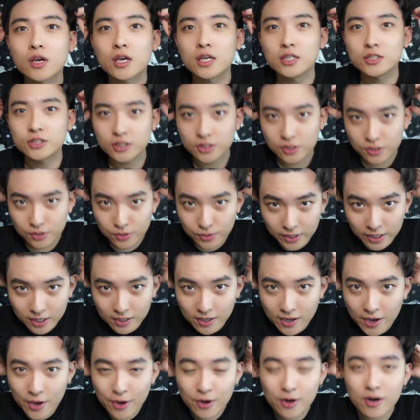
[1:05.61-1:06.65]
Just to get
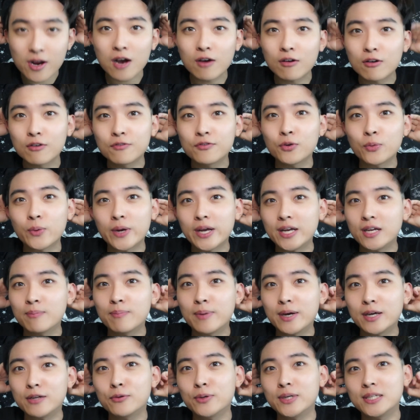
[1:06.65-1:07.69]
the hair out of the way,
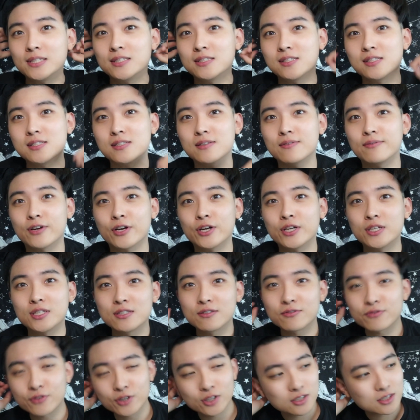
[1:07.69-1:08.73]
by the way, this is a very
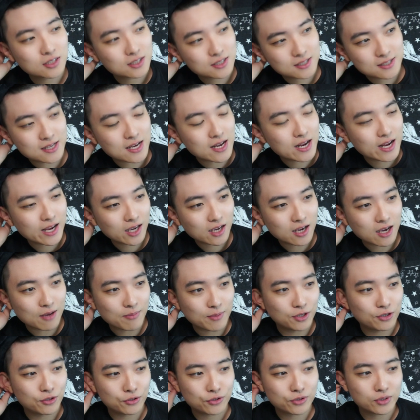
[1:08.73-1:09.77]
different setting. I
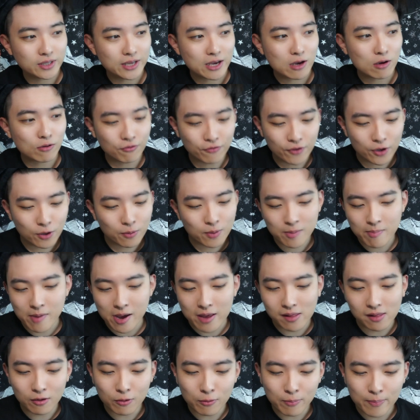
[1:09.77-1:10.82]
mean, usually I'll film in
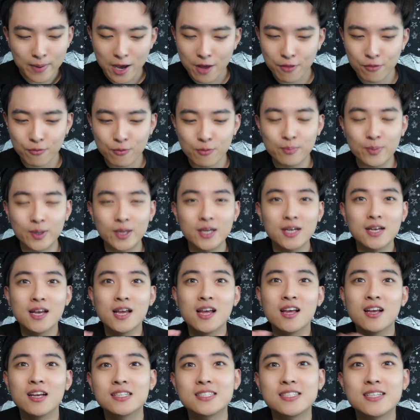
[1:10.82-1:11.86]
my little bathroom, but
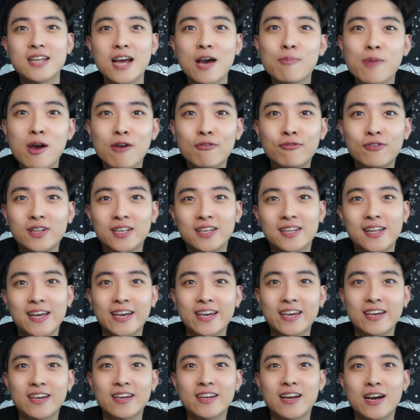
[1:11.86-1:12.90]
today I'm not feeling like
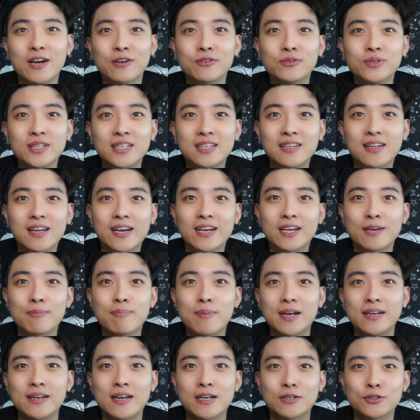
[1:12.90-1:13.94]
it. I really like
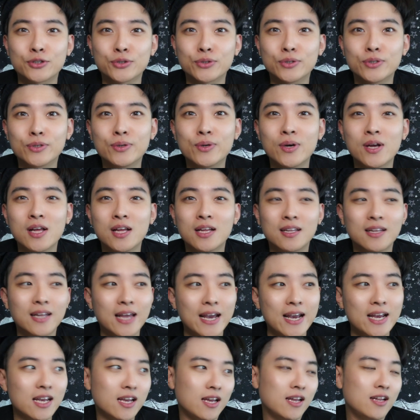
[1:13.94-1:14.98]
my natural
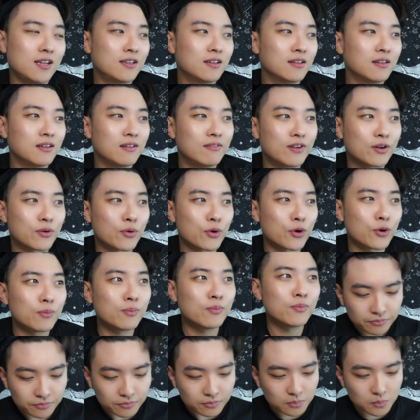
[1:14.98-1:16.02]
light in the living room.